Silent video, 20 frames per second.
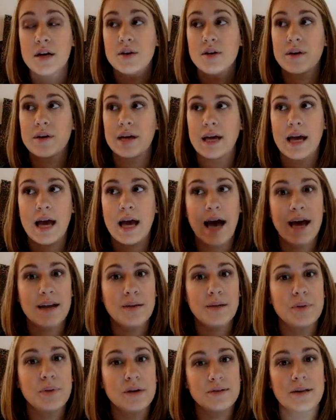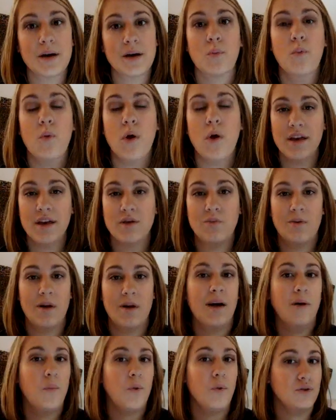you can kind of build up what you
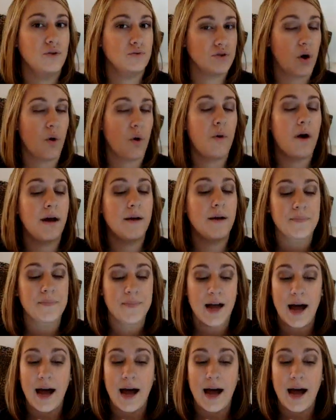want, what you don't want.